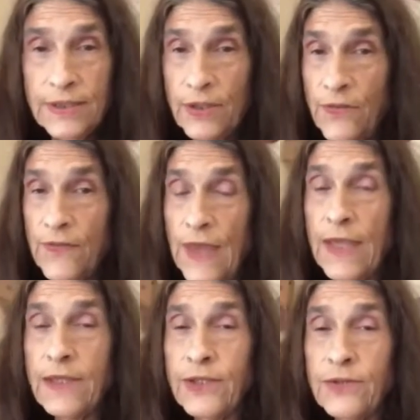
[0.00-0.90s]
So
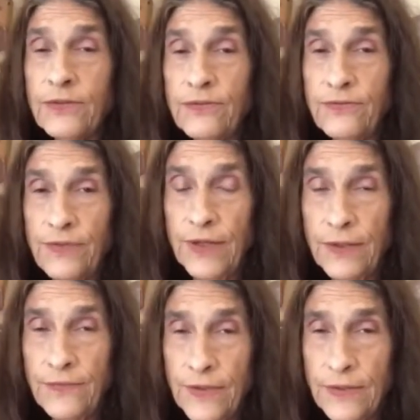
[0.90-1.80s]
thank you
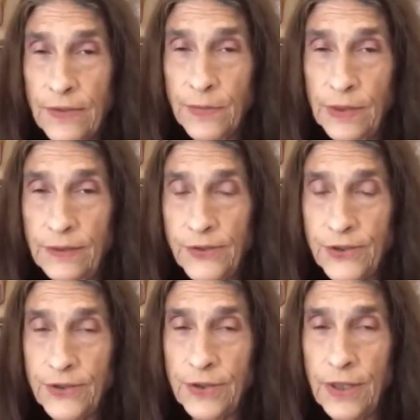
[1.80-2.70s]
very, very
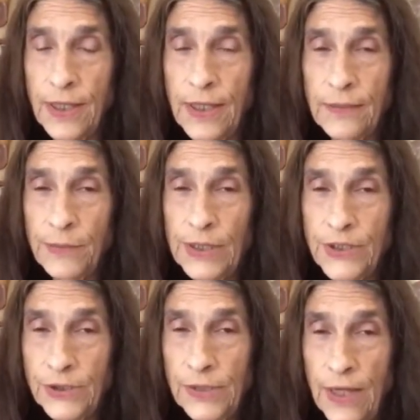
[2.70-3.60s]
much and
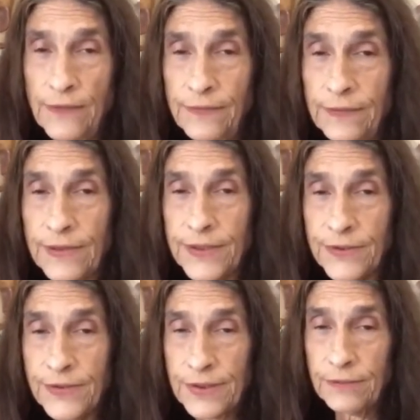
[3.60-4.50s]
much love,
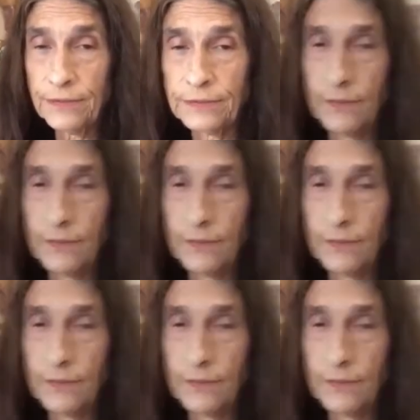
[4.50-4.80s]
Susan.